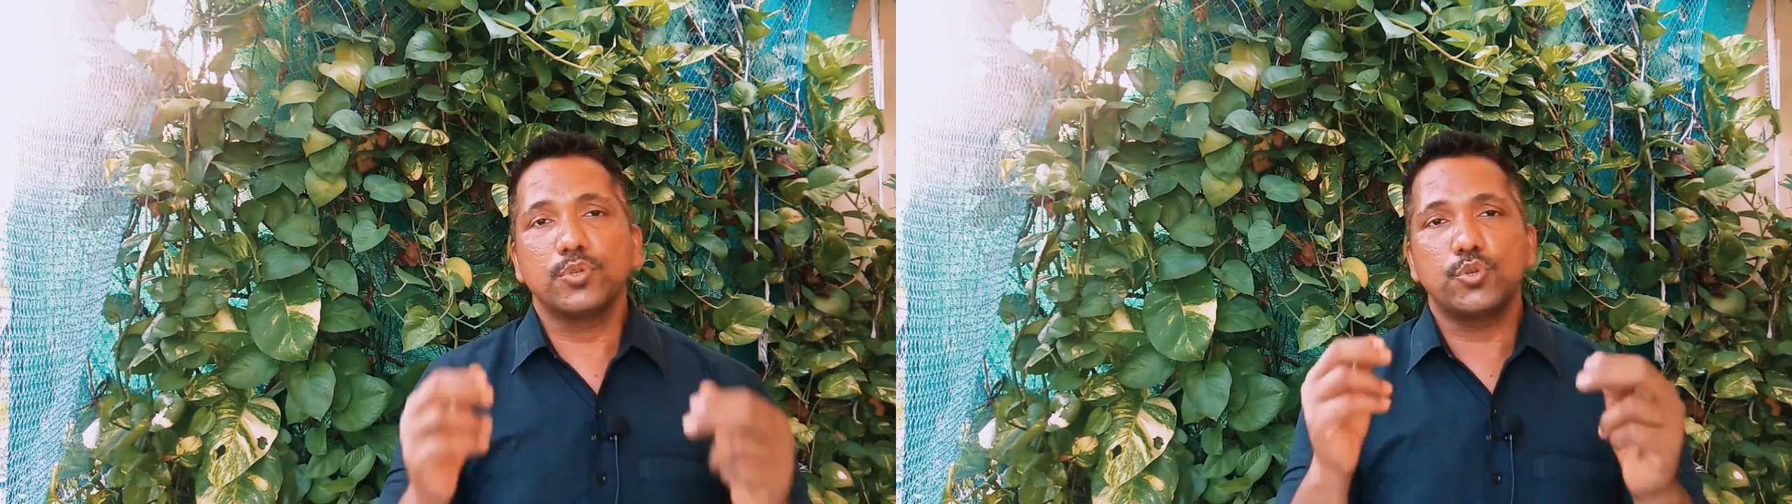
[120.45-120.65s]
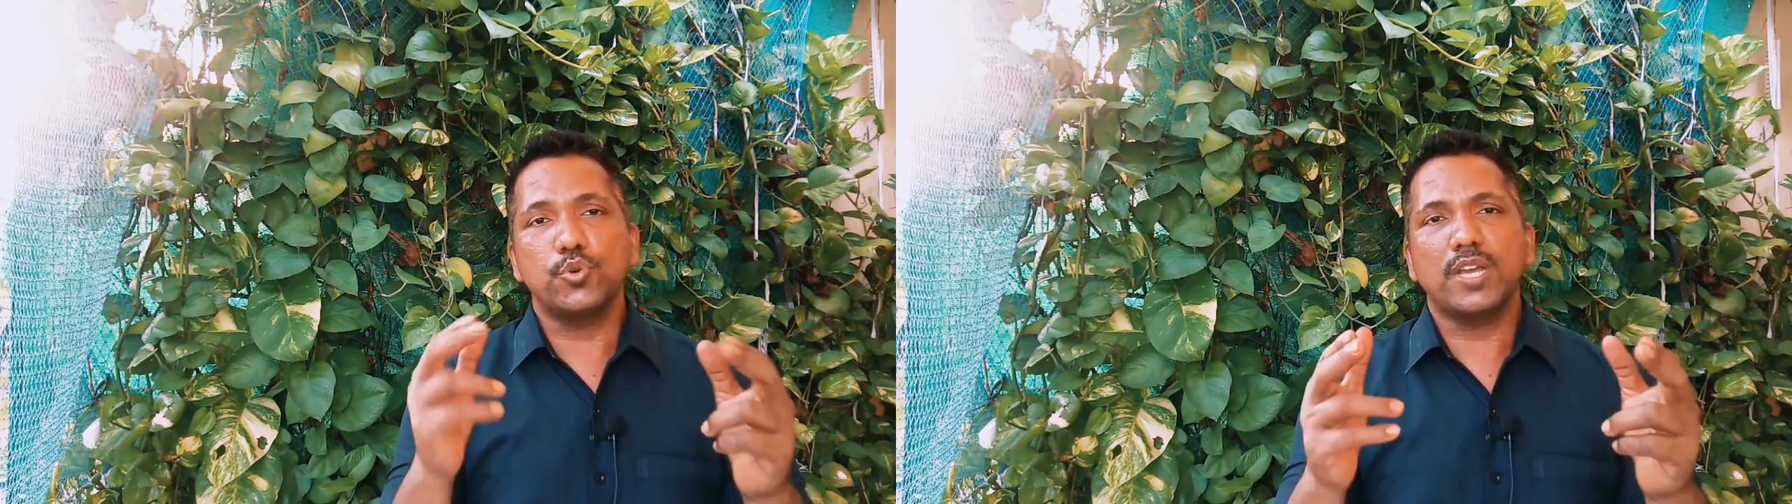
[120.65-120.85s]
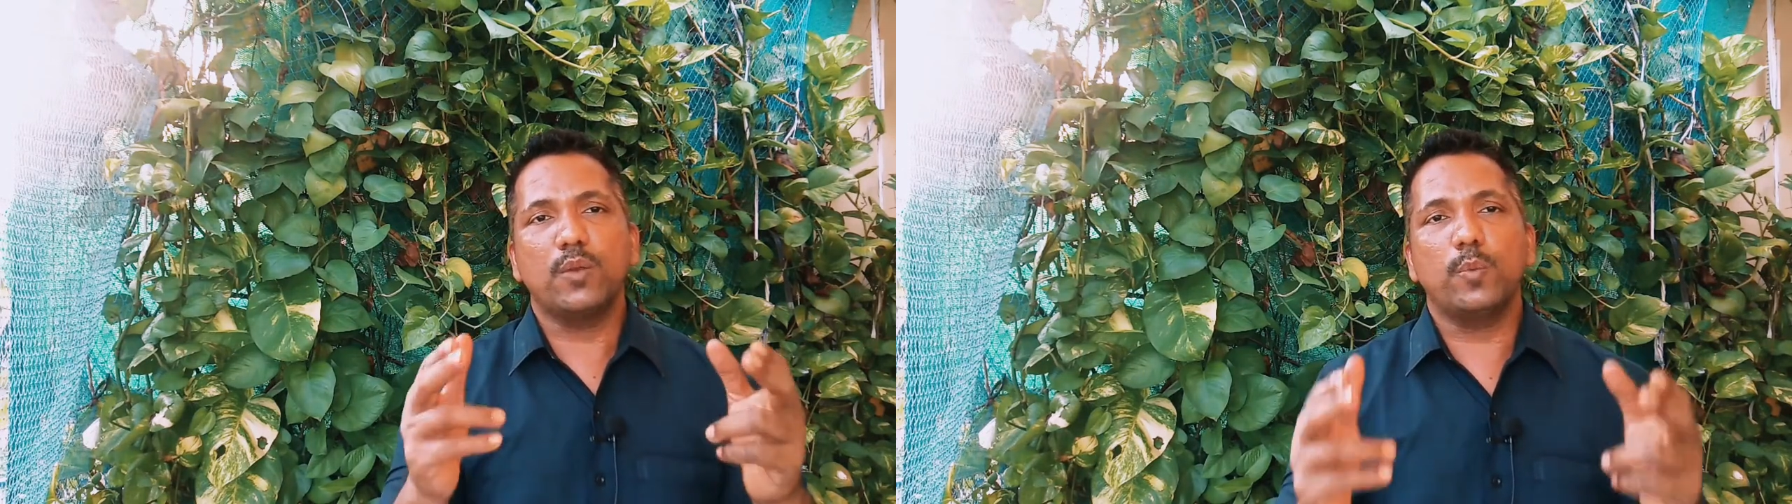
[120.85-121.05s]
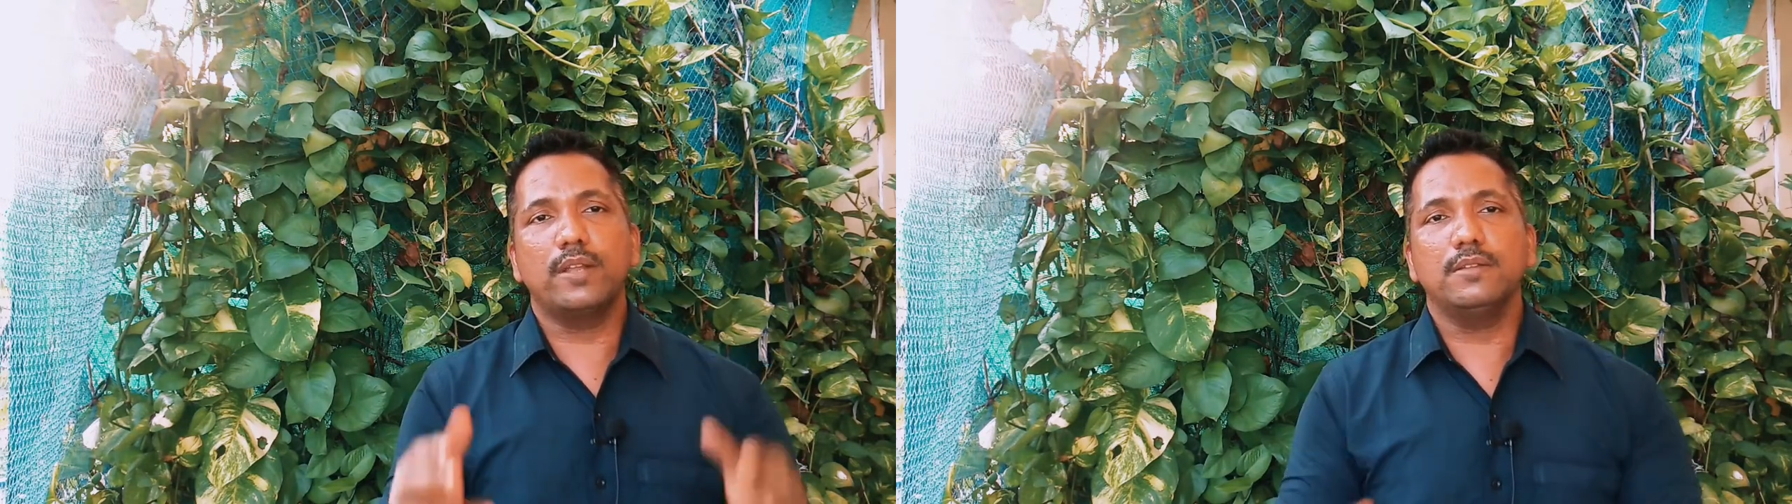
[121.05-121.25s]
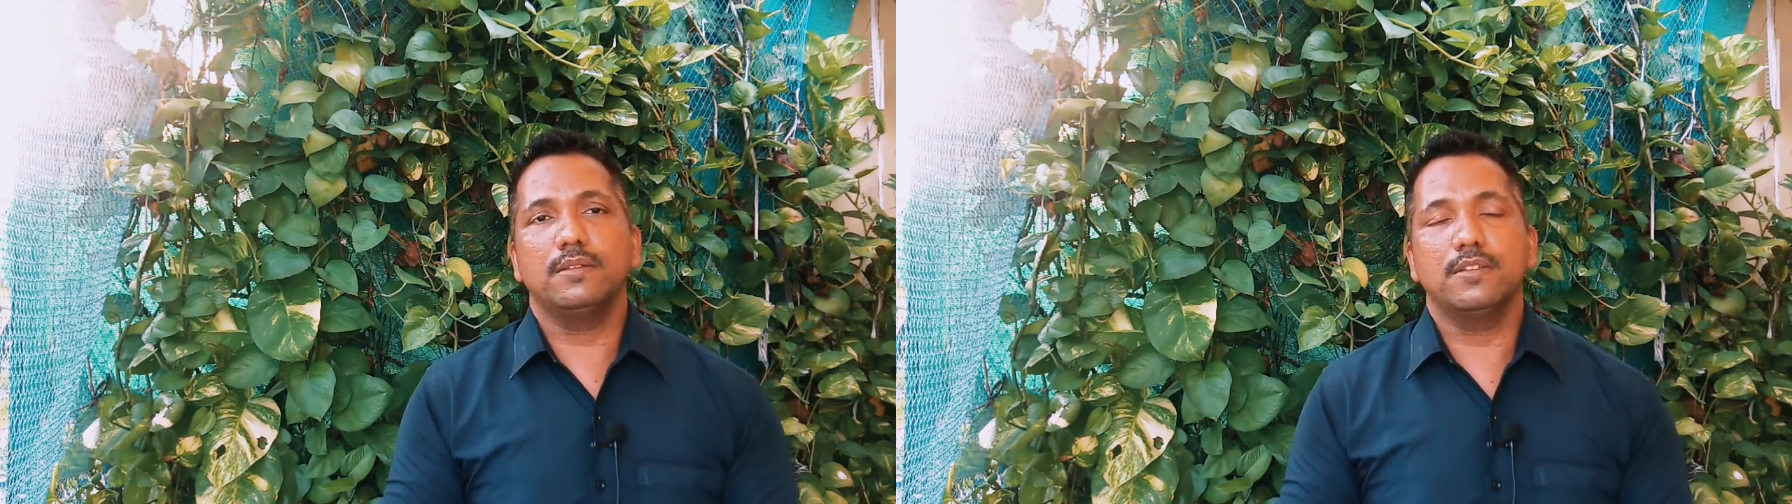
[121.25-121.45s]
You can
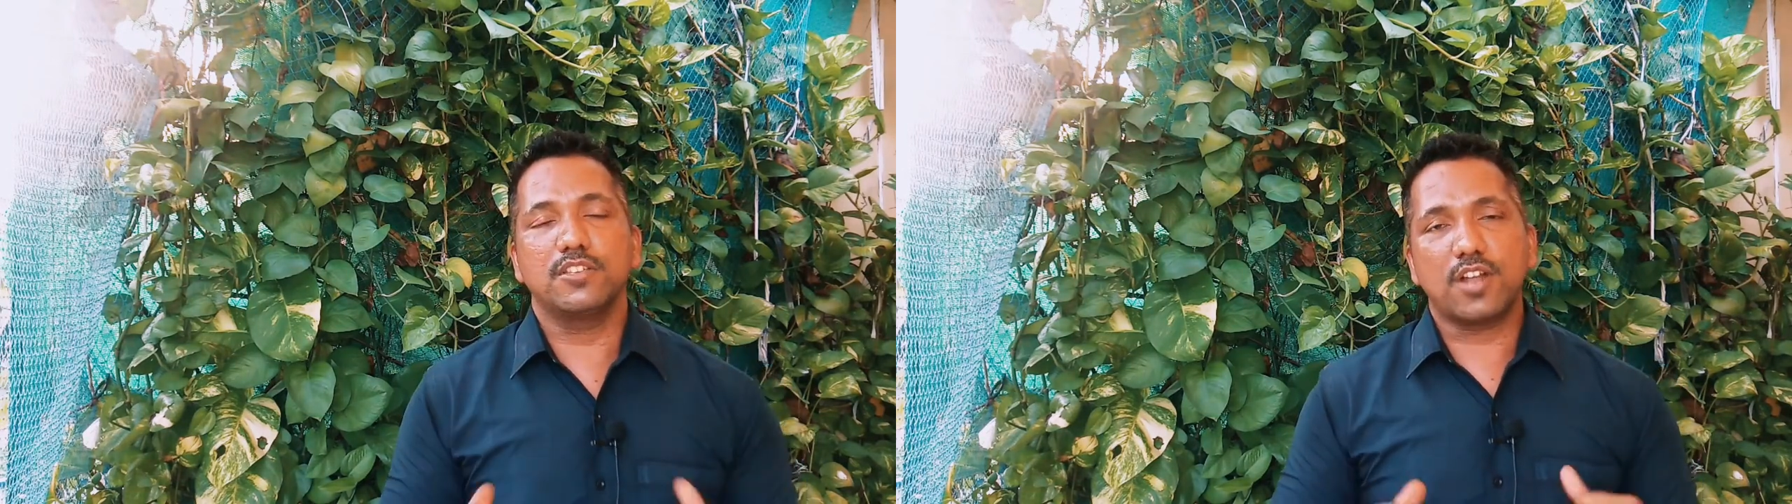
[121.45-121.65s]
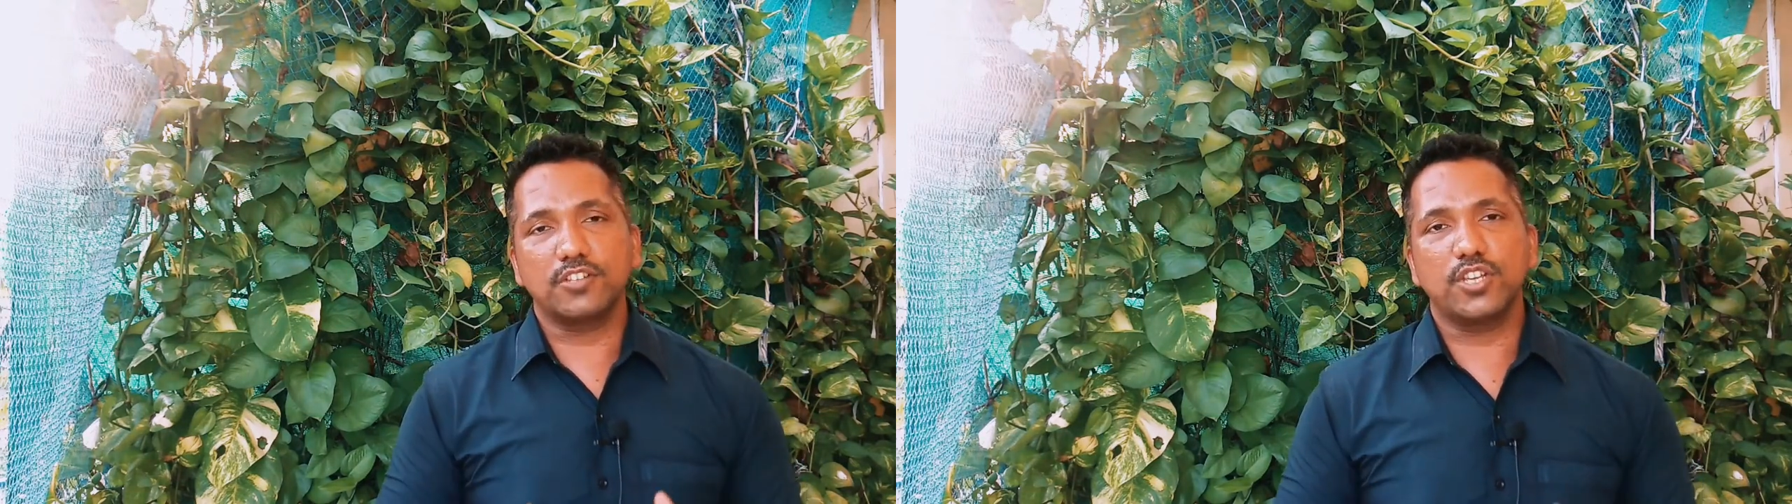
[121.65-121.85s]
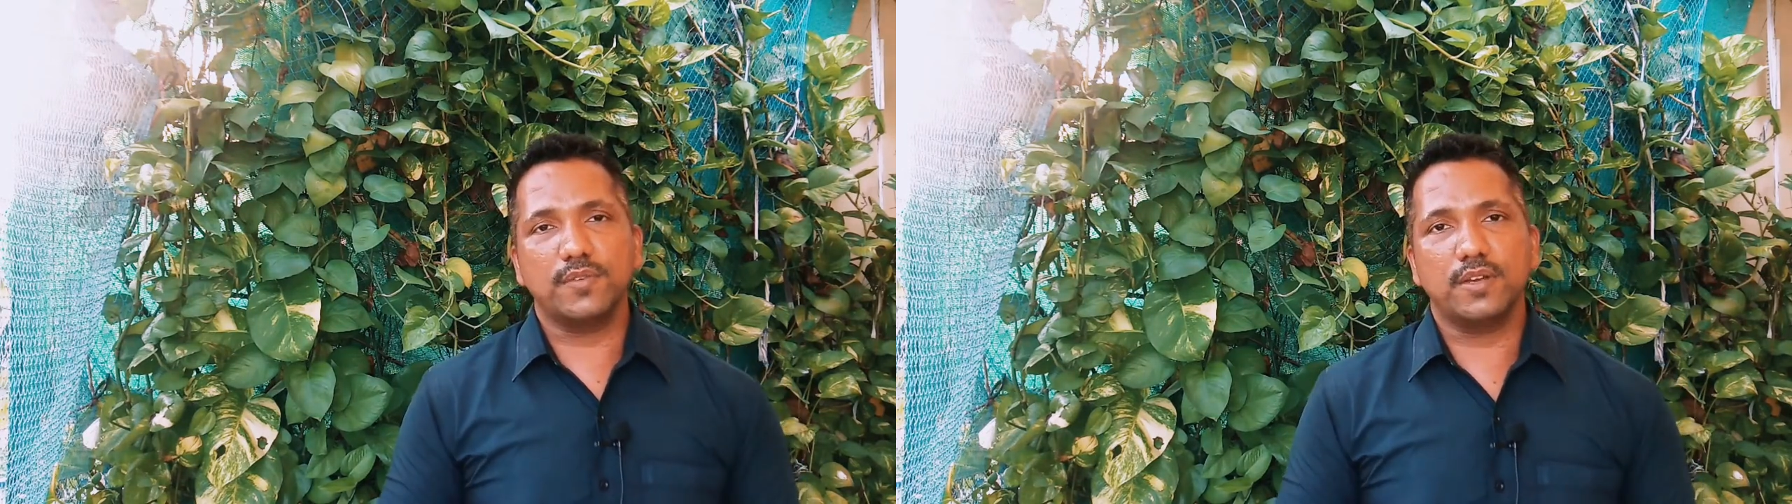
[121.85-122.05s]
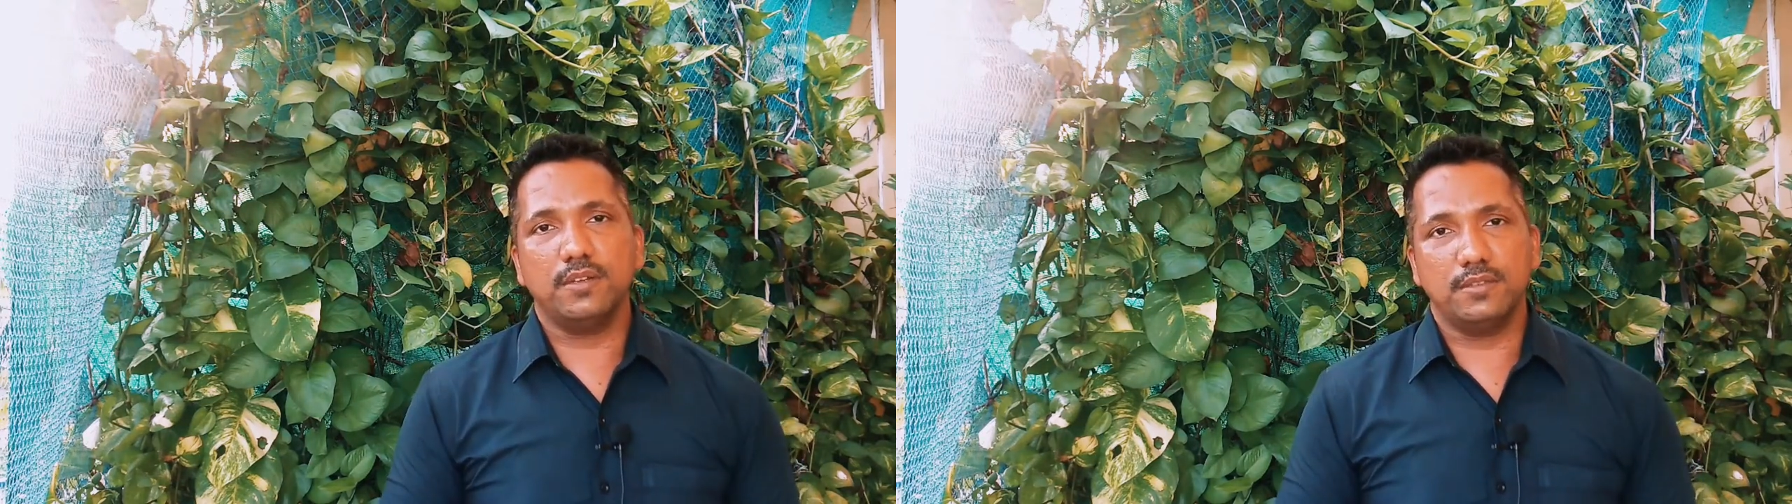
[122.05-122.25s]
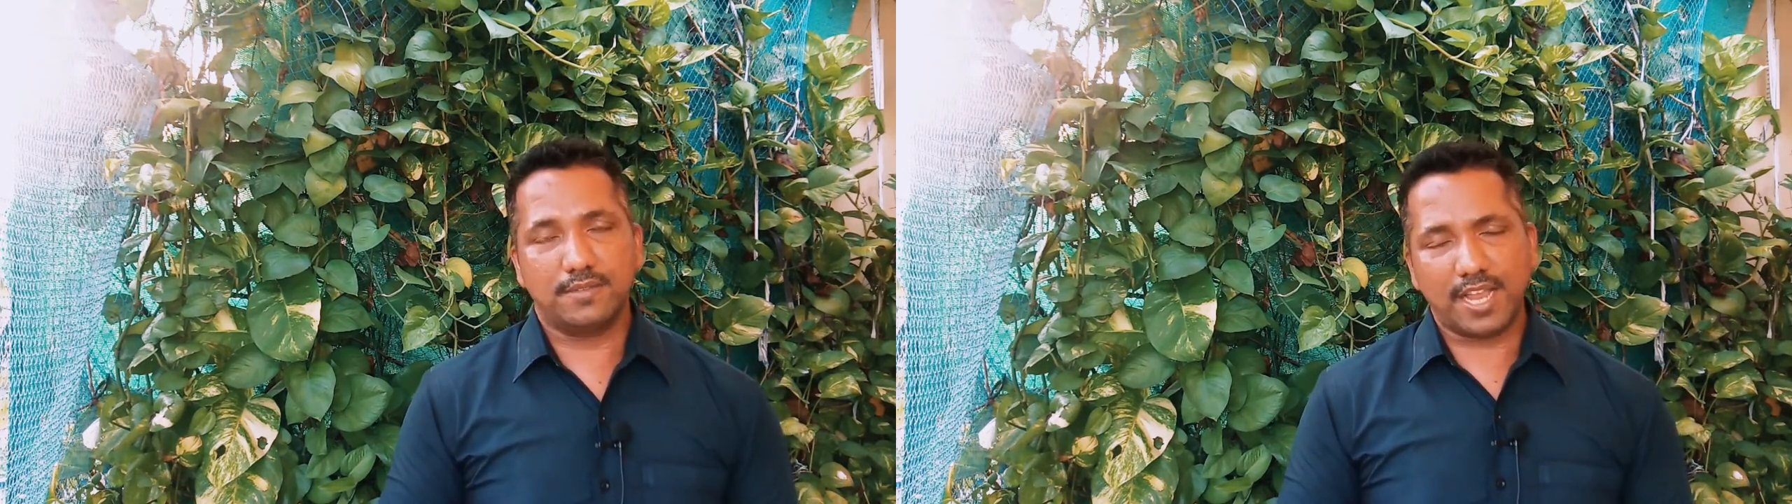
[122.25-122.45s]
win. This is here.
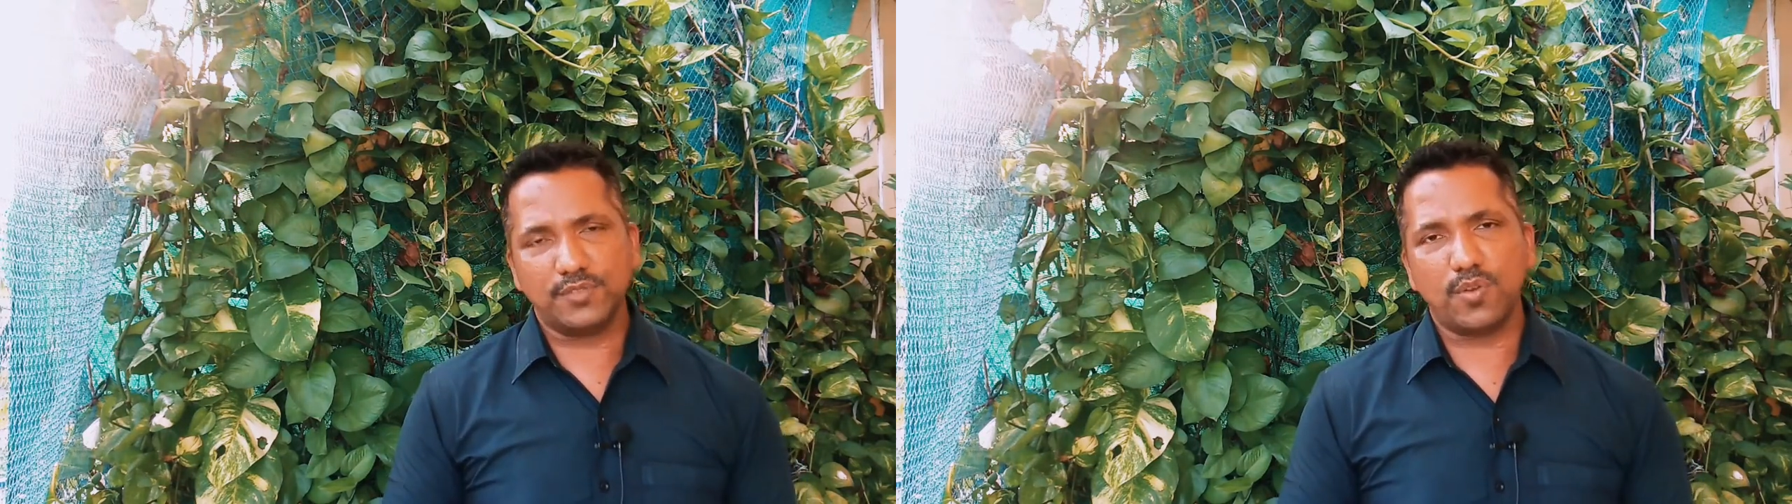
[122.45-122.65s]
Thanks